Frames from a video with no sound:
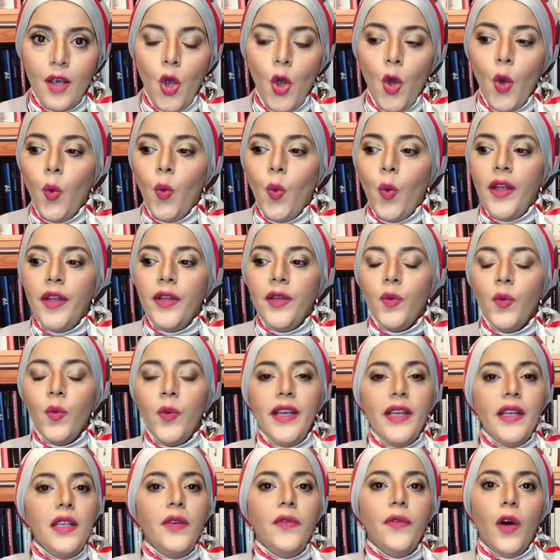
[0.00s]
when we
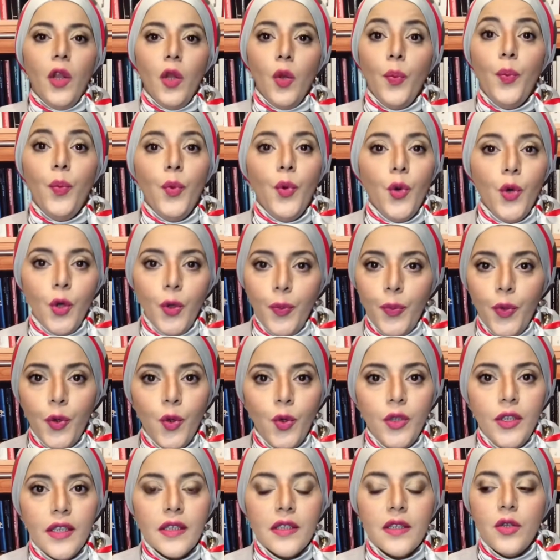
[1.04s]
develop more
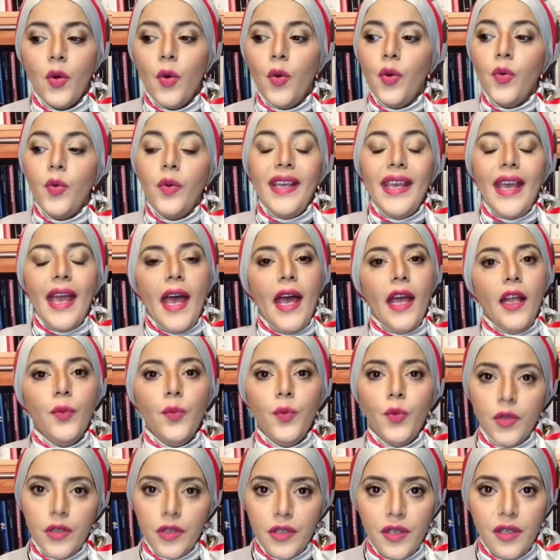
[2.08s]
products or we add more
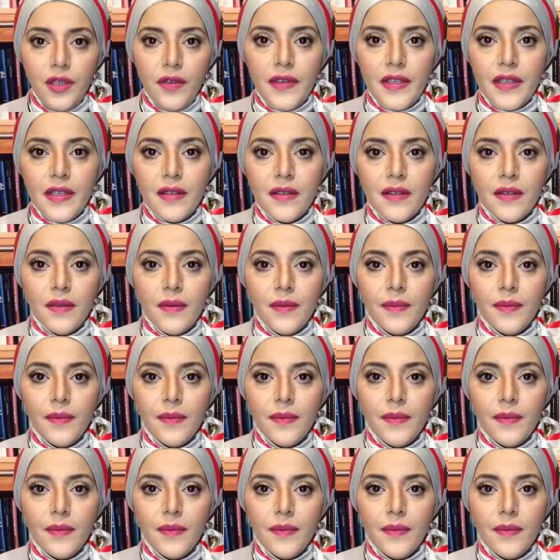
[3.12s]
services,